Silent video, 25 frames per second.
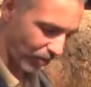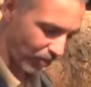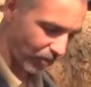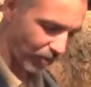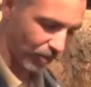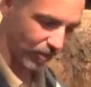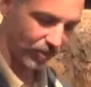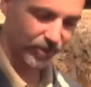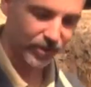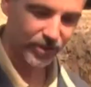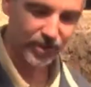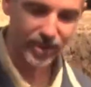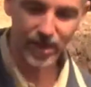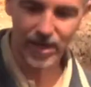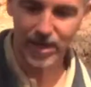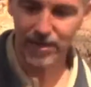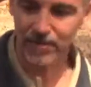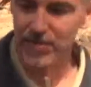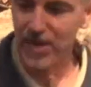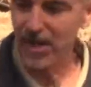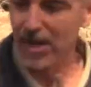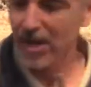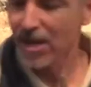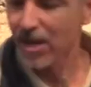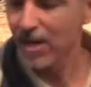all the
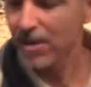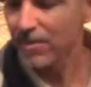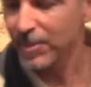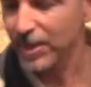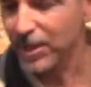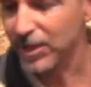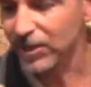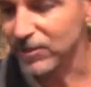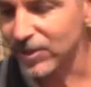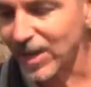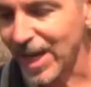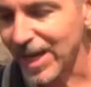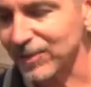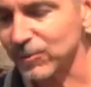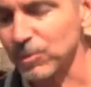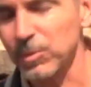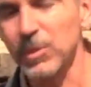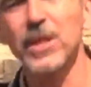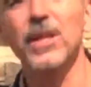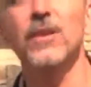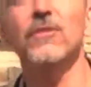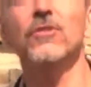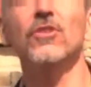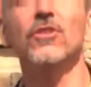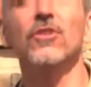time, because that's
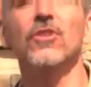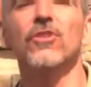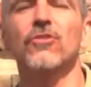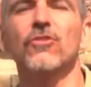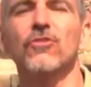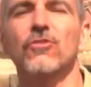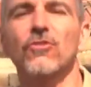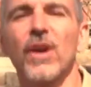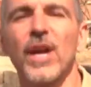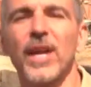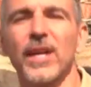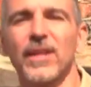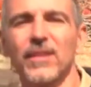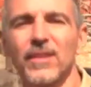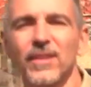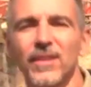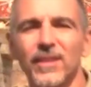what gives you the strength.